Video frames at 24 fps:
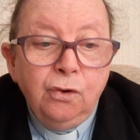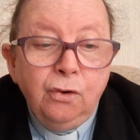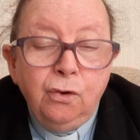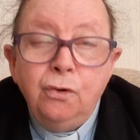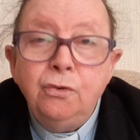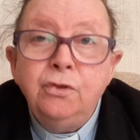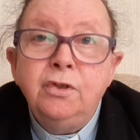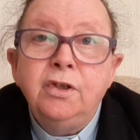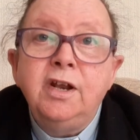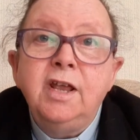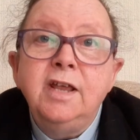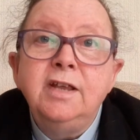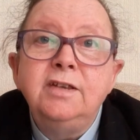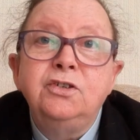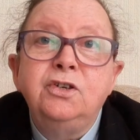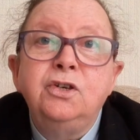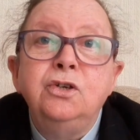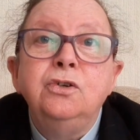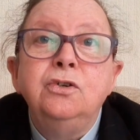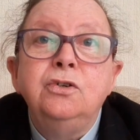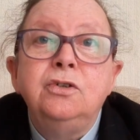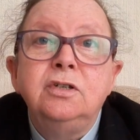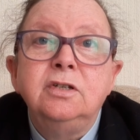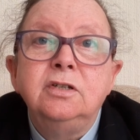or the
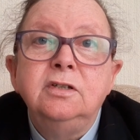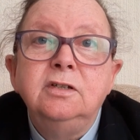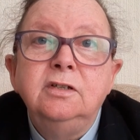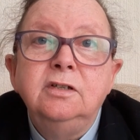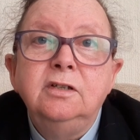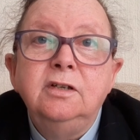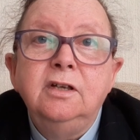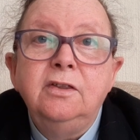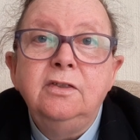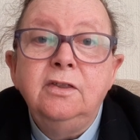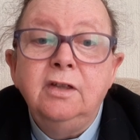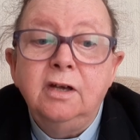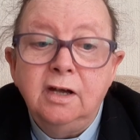rescued, the